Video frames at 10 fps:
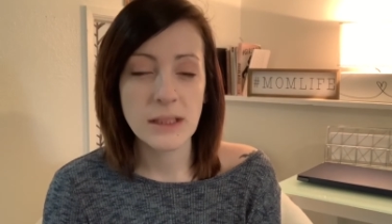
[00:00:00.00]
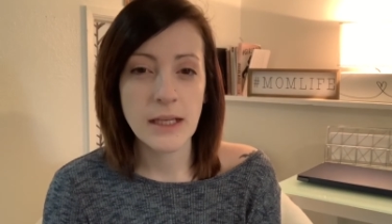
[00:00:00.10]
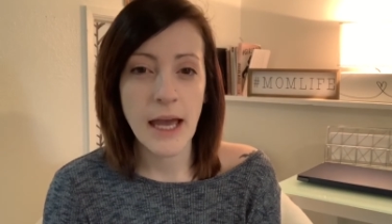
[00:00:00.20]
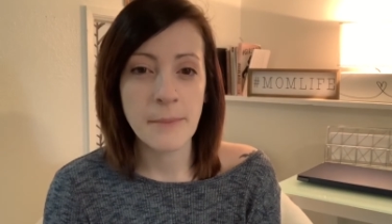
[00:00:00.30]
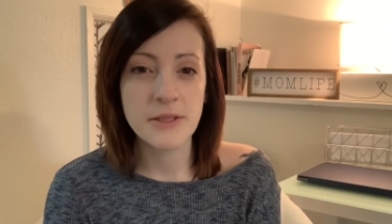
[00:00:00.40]

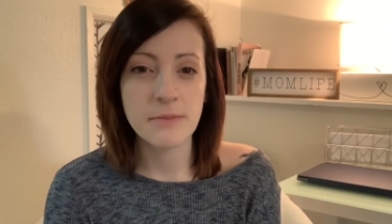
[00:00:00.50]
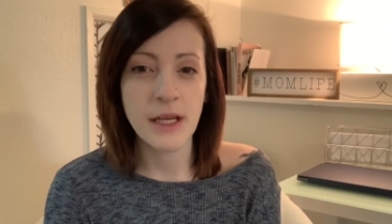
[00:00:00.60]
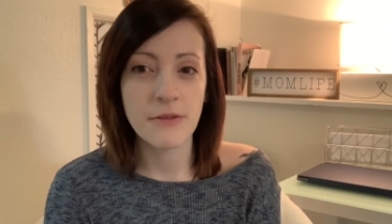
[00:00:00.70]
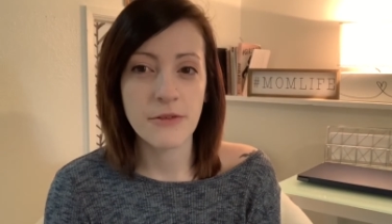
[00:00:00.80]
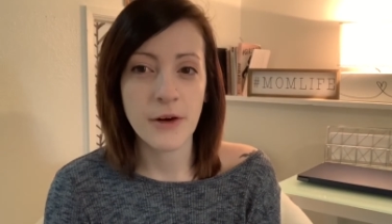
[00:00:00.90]
kept
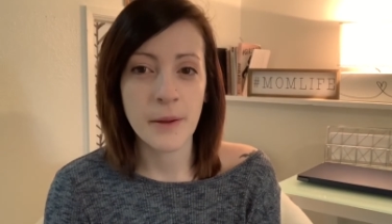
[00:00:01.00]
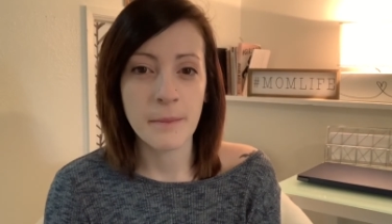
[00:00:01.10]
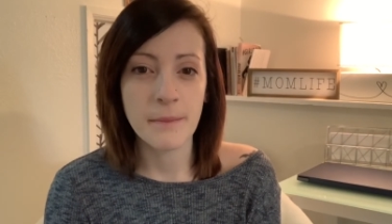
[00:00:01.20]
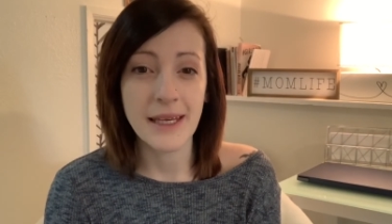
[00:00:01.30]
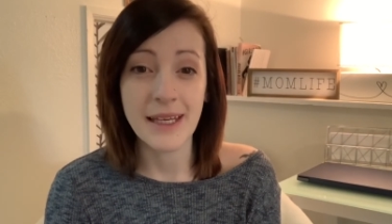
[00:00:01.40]
me
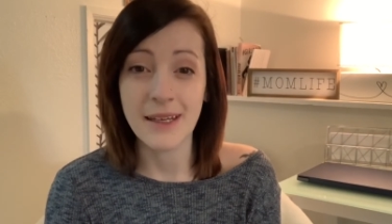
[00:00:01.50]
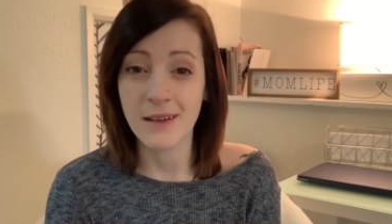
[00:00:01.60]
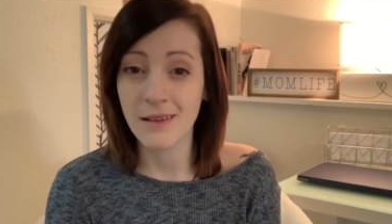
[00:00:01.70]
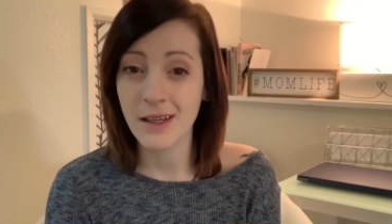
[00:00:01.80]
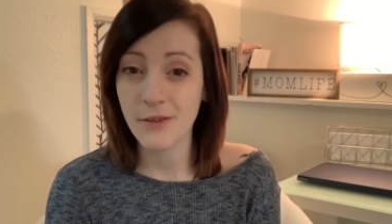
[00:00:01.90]
from
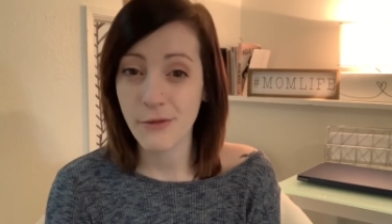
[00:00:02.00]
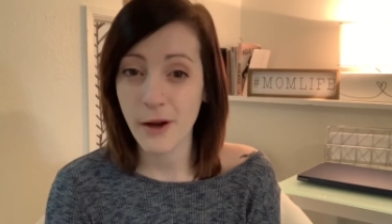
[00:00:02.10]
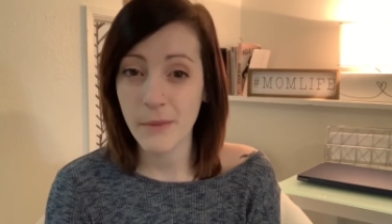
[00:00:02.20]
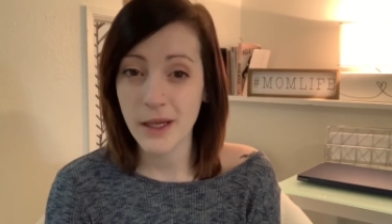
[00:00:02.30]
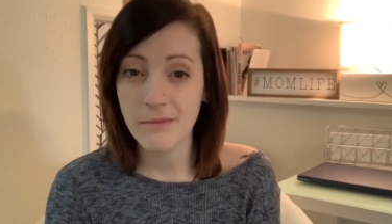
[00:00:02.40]
healing
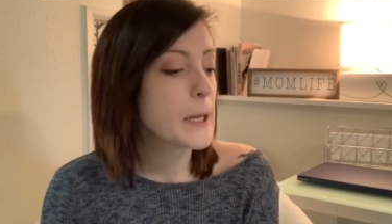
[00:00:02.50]
from it.